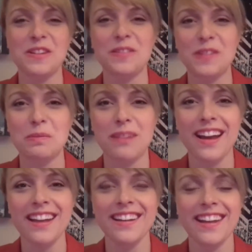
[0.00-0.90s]
Stilfen
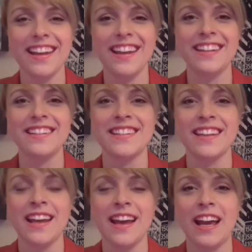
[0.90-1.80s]
O'Brien, and
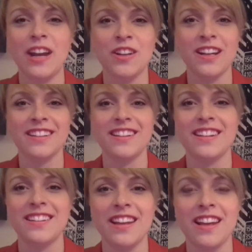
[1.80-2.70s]
I
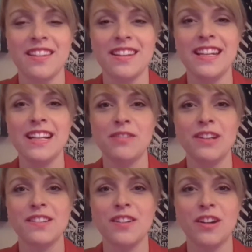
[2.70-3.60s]
conducted uh, the legal
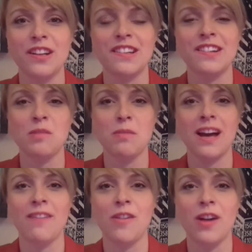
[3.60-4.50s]
research on
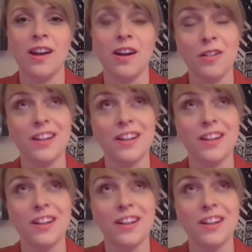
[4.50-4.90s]
behalf uh,